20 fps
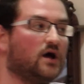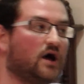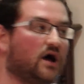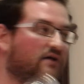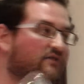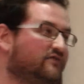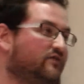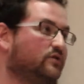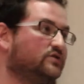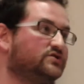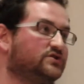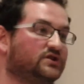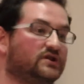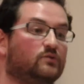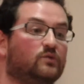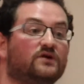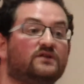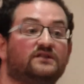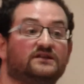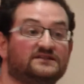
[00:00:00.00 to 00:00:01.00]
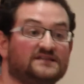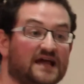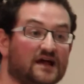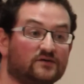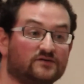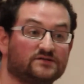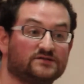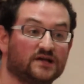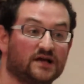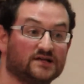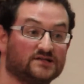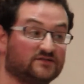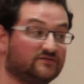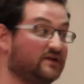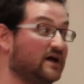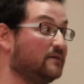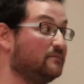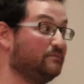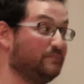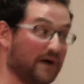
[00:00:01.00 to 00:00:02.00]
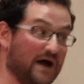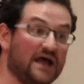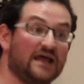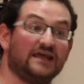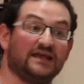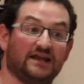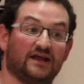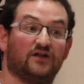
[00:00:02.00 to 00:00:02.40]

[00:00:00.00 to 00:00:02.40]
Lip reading: unfortunately, one of the downsides of not buying